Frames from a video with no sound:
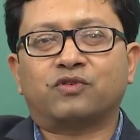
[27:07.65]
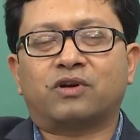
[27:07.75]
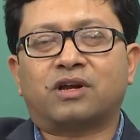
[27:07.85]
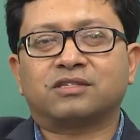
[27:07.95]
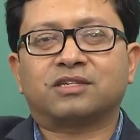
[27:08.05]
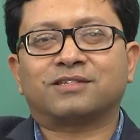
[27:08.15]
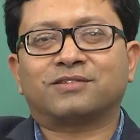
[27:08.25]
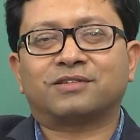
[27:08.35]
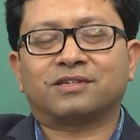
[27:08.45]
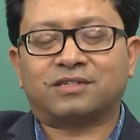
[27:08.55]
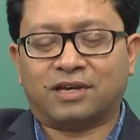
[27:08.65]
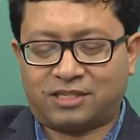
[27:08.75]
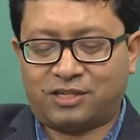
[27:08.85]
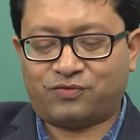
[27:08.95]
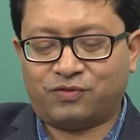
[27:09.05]
or
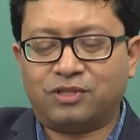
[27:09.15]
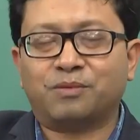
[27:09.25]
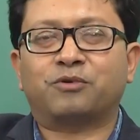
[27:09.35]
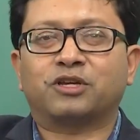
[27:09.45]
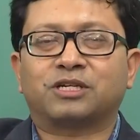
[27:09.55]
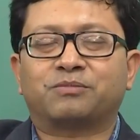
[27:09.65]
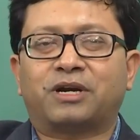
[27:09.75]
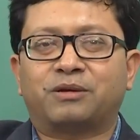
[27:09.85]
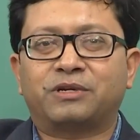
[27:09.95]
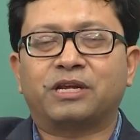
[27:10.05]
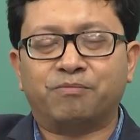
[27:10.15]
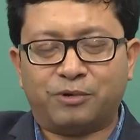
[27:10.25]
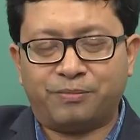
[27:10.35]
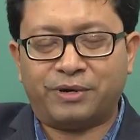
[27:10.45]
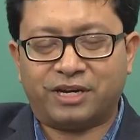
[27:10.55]
unsuccessful the project management
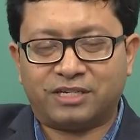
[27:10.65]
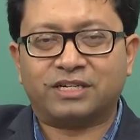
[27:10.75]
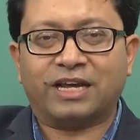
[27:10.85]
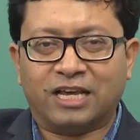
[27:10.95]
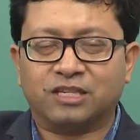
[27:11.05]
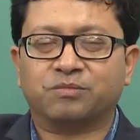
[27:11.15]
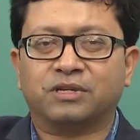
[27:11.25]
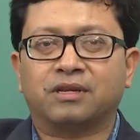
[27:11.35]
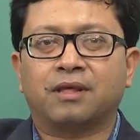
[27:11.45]
implementation has been.